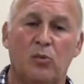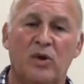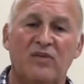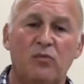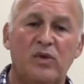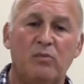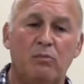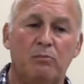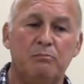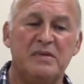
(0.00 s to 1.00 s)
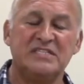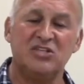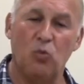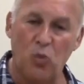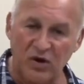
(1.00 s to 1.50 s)
Whenever we miss
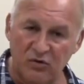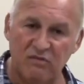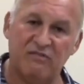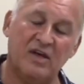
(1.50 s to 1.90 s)
the wonder of